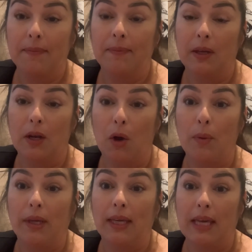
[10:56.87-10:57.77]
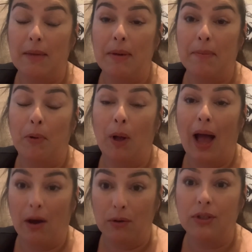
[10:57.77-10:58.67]
You know, we can keep people
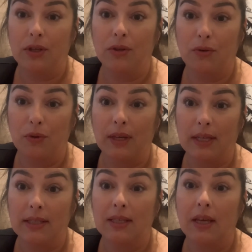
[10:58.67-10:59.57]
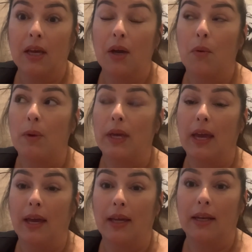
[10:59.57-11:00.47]
housed through this. We
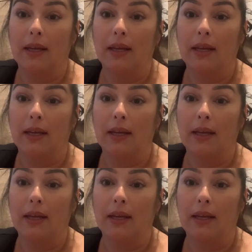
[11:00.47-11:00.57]
can